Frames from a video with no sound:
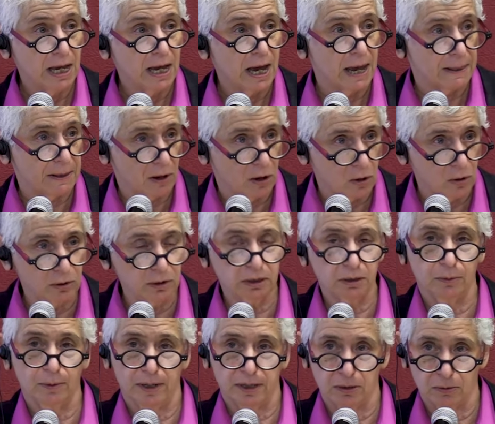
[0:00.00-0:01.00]
And the only
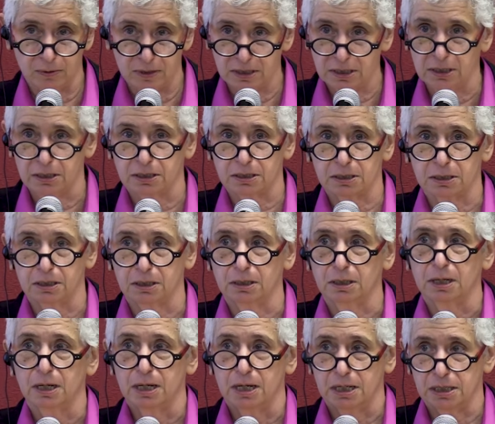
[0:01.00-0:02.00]
way to resist it
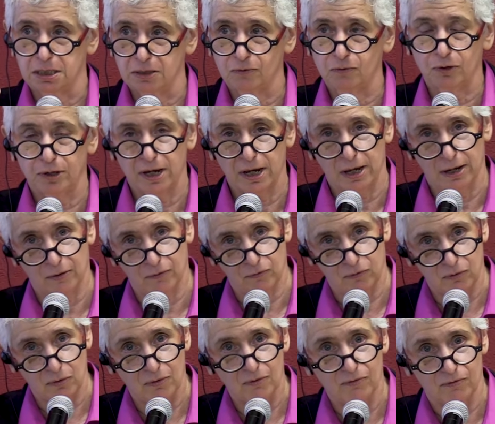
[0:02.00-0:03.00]
is if we have,
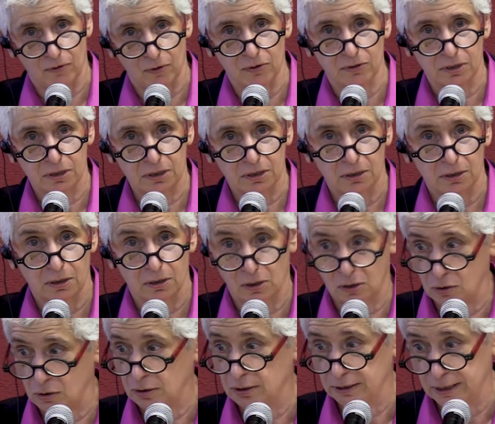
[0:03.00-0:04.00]
first,
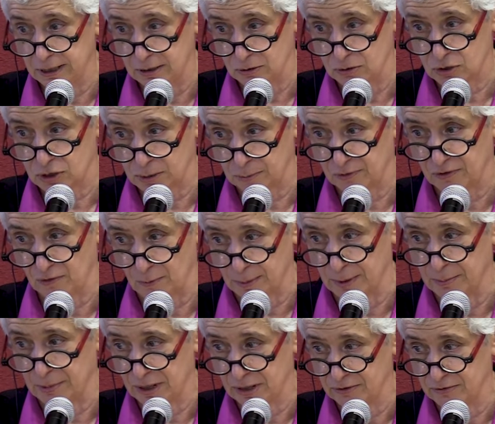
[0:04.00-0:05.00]
good leadership from
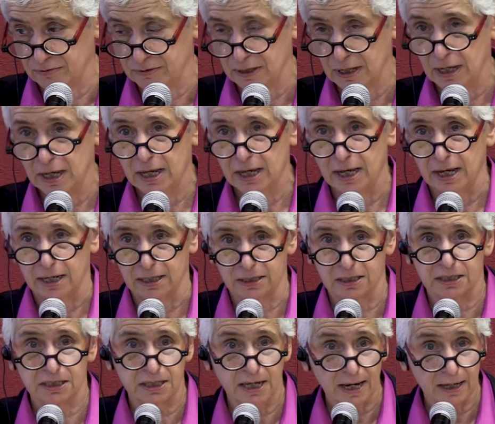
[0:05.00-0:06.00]
above, and
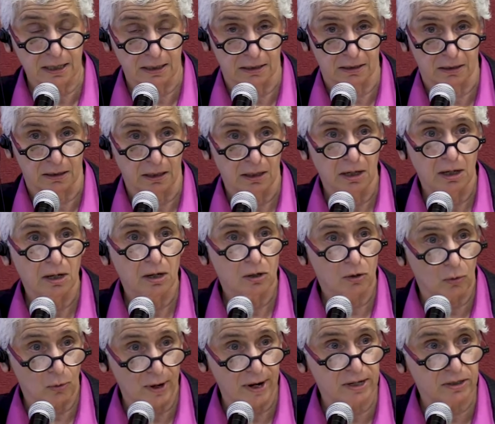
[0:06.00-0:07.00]
second,
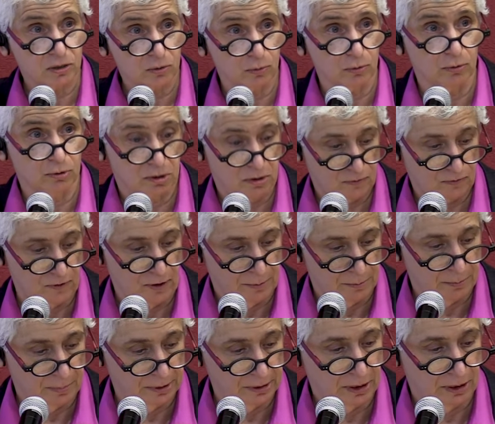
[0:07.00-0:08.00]
grassroots
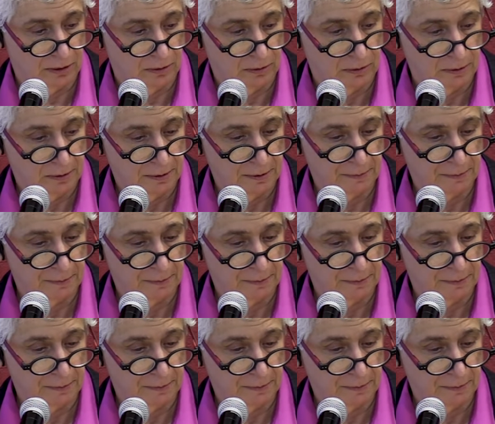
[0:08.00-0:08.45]
from below.